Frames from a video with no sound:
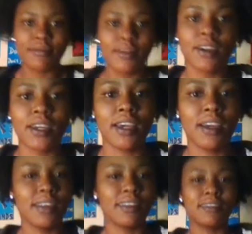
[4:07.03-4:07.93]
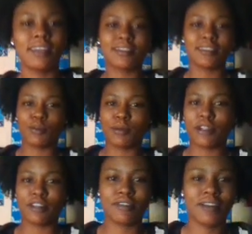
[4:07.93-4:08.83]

Okay, that's a little bit better.